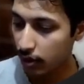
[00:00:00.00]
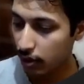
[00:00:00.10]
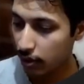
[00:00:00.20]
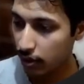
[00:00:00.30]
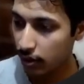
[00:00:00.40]

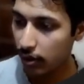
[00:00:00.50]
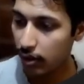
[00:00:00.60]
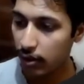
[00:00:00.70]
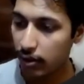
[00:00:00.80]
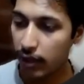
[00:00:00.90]
Then what we
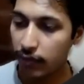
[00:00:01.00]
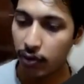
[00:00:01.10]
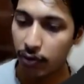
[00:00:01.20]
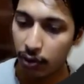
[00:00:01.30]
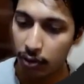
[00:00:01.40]
do, age
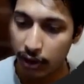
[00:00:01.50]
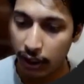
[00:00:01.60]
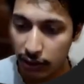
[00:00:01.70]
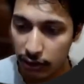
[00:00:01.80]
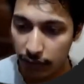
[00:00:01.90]
of
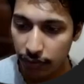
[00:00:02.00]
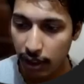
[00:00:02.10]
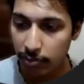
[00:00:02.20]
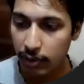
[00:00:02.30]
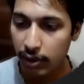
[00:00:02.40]
Ram
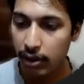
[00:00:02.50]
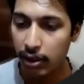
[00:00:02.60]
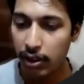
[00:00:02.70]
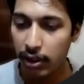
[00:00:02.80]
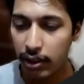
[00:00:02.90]
is
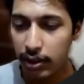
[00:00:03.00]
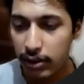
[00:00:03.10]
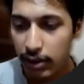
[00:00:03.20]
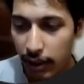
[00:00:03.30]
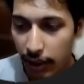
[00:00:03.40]
age of
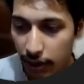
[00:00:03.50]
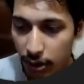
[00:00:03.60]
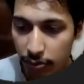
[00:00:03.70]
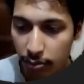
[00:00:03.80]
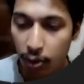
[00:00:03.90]
Mohan.
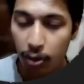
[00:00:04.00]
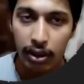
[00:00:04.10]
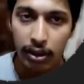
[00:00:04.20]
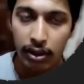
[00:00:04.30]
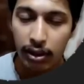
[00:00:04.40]

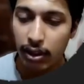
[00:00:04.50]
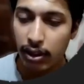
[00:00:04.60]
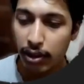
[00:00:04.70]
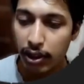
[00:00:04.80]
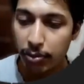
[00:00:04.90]
It means
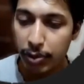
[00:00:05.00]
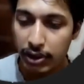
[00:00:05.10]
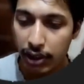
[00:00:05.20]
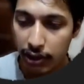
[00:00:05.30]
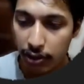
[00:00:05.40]
age of
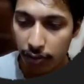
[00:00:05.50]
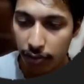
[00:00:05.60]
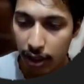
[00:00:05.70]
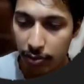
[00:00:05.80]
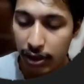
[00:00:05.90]
Ram is
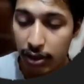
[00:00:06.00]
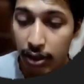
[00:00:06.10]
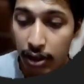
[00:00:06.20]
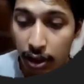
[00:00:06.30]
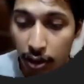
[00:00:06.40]

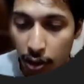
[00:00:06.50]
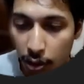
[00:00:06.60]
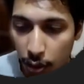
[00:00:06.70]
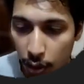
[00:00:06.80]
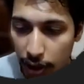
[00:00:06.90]
older than the
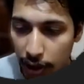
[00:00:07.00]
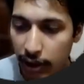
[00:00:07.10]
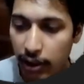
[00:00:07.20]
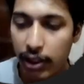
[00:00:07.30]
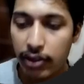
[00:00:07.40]
age of
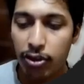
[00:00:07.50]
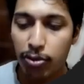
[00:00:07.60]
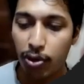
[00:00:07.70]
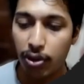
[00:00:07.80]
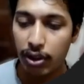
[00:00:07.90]
Mohan.
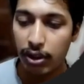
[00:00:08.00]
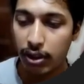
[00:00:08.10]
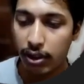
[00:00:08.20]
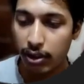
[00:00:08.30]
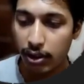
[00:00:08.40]

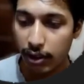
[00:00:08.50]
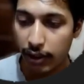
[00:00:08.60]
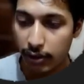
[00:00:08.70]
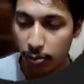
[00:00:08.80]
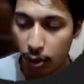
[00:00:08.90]
Mohan.
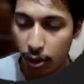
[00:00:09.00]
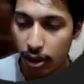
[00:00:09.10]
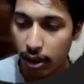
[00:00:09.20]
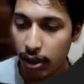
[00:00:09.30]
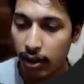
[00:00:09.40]

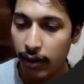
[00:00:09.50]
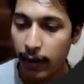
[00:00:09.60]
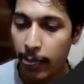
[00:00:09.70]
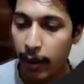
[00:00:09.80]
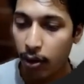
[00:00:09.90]

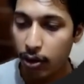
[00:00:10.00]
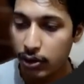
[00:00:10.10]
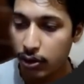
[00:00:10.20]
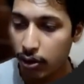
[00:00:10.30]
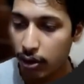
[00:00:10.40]
Also
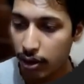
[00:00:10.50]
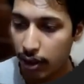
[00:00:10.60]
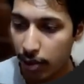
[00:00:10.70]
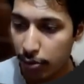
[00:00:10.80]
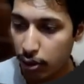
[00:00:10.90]
Ram is also
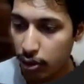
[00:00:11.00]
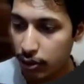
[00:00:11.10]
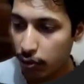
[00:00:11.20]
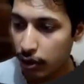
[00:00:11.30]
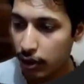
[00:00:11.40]
older than
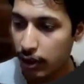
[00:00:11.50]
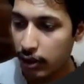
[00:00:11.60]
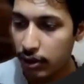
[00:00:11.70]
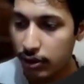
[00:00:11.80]
Shyam.